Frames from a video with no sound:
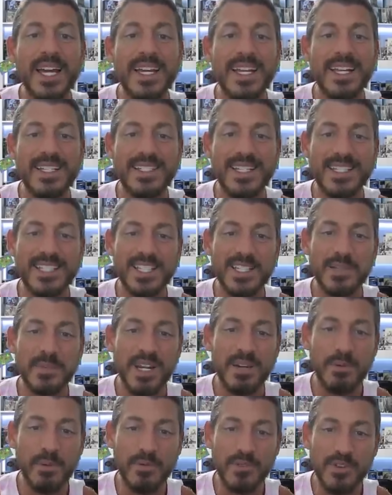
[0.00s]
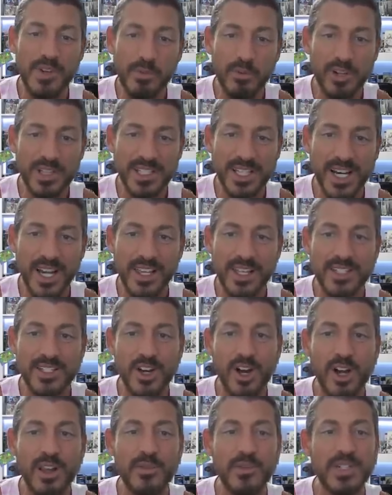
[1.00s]
It says that it's made up of numerous islands,
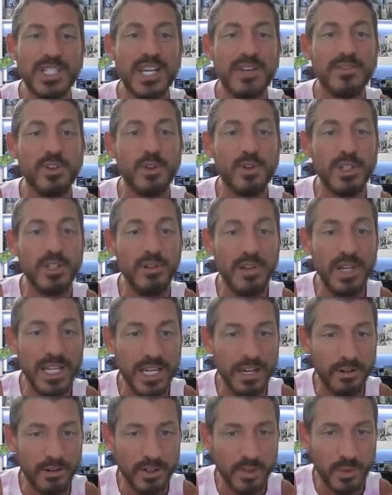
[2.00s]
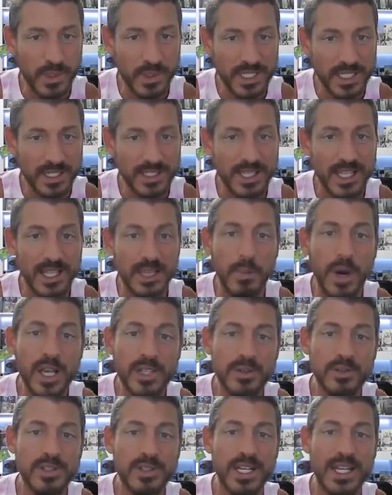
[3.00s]
all of which have their own unique characteristics, and the
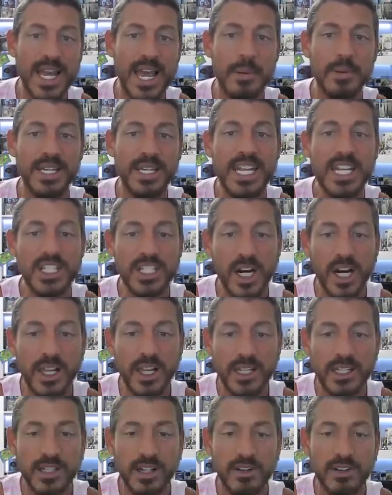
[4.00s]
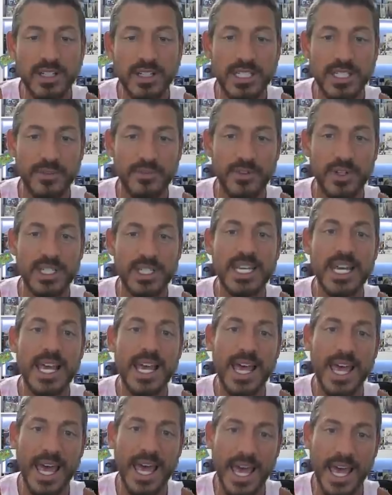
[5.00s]
monsters that inhabit each island are different
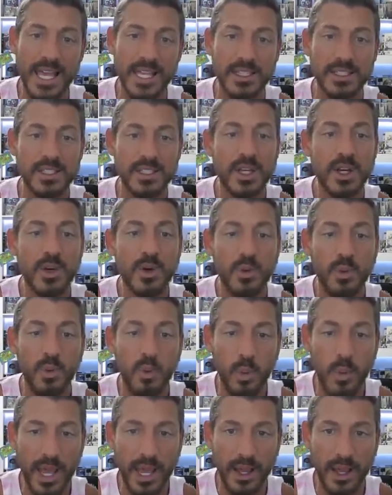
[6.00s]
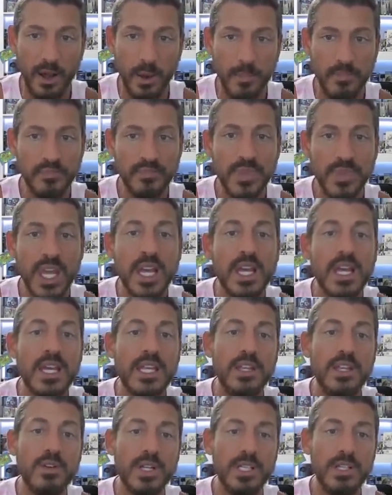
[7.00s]
as well.
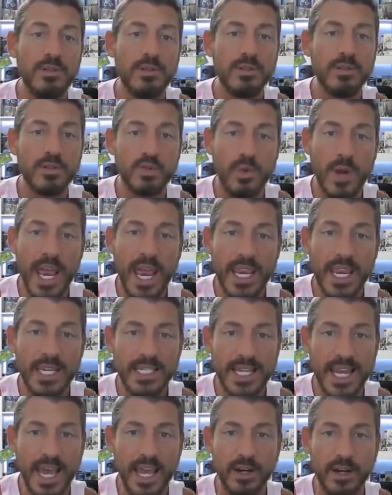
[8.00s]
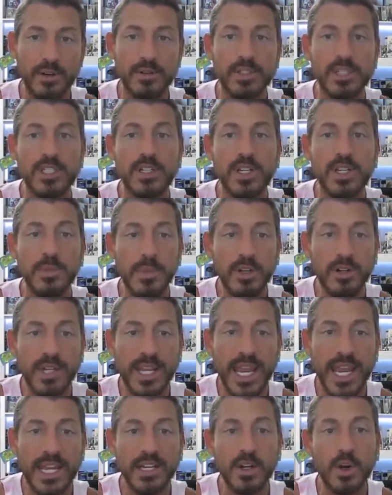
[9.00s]
You can use your dragon daggers to
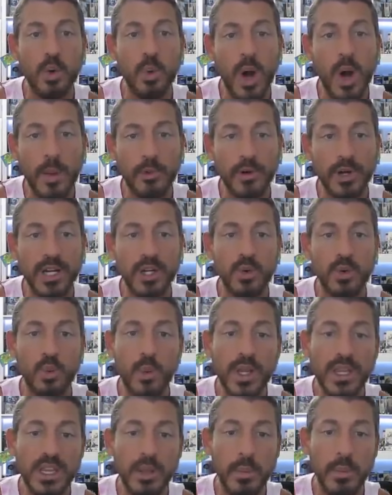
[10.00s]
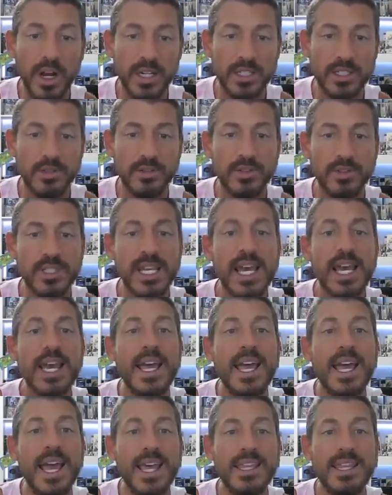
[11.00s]
communicate and cooperate with the monsters,
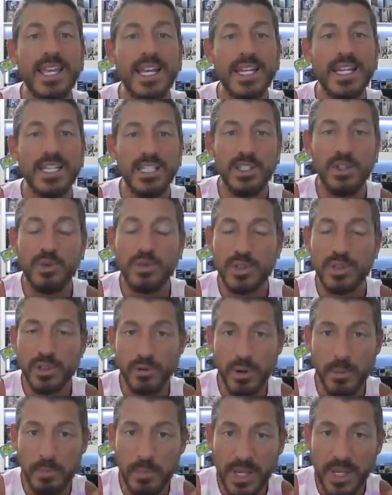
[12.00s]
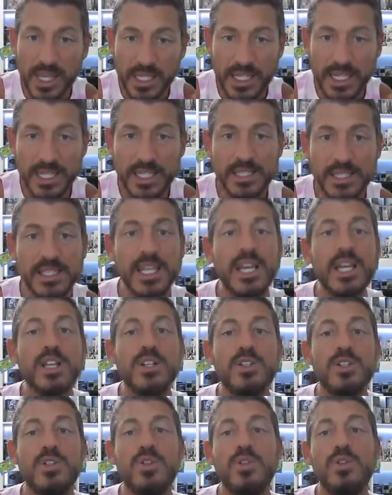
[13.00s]
and then use their abilities
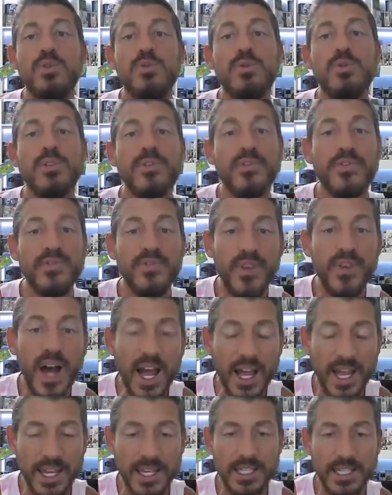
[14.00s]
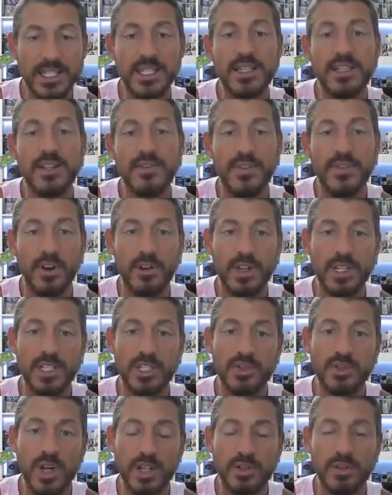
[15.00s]
to find the
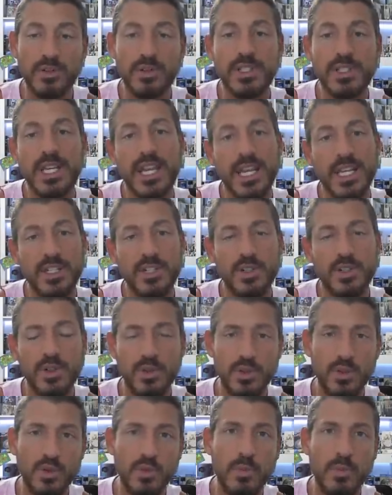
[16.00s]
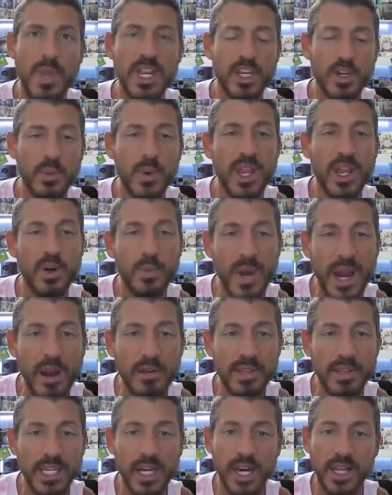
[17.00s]
various treasures and to make your way
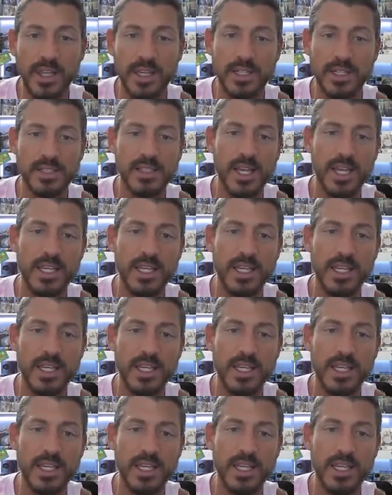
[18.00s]
around the islands.